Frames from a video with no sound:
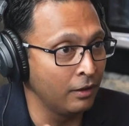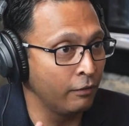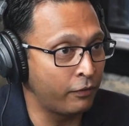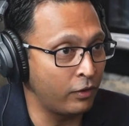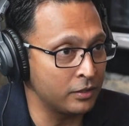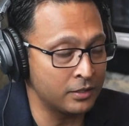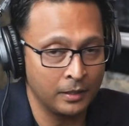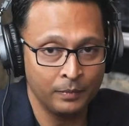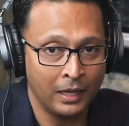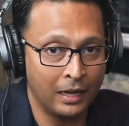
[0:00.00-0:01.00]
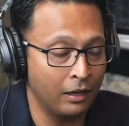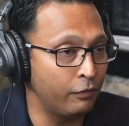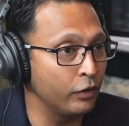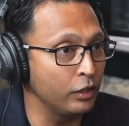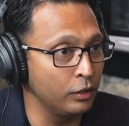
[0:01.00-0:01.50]
First, I'd love
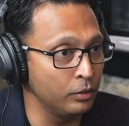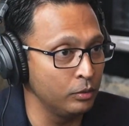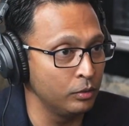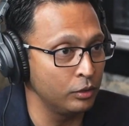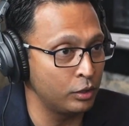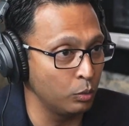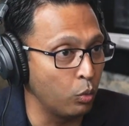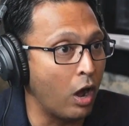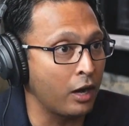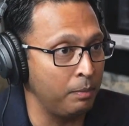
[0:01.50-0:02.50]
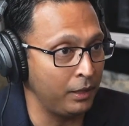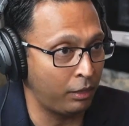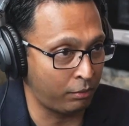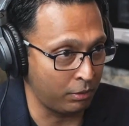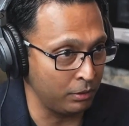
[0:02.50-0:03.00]
for you to walk me
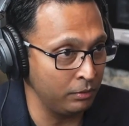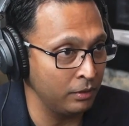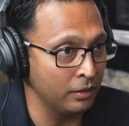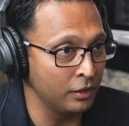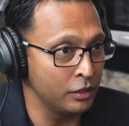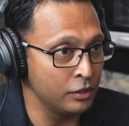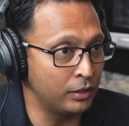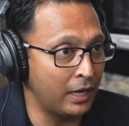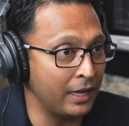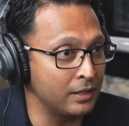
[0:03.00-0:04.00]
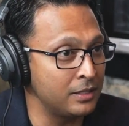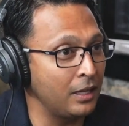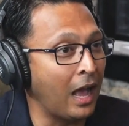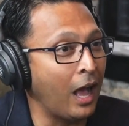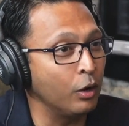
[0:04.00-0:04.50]
through so that I can see
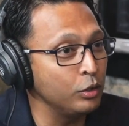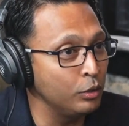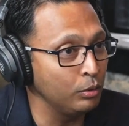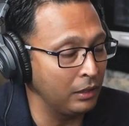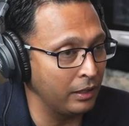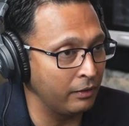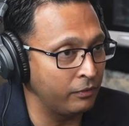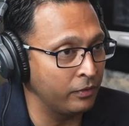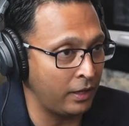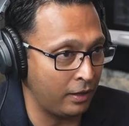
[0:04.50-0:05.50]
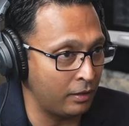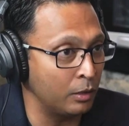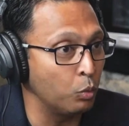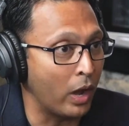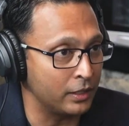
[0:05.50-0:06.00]
how you live here
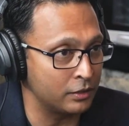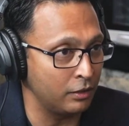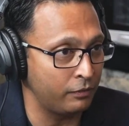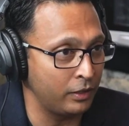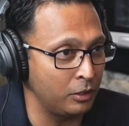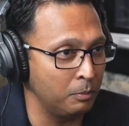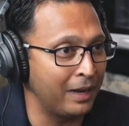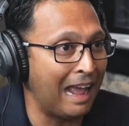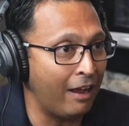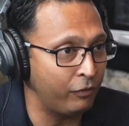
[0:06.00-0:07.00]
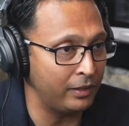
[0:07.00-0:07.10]
and why it's good for you. But after